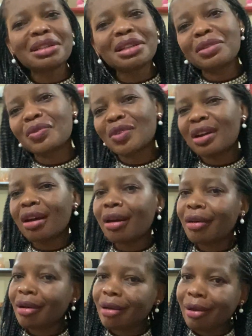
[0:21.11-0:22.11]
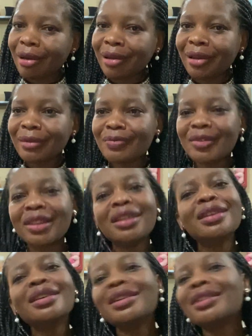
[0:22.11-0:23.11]
Thank you for
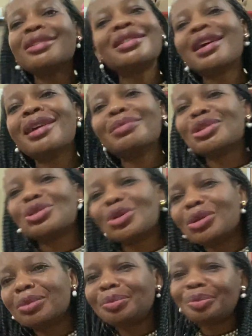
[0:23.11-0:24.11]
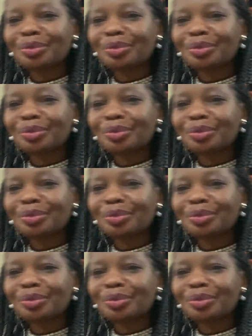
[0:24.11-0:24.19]
you don't tire me, Joe.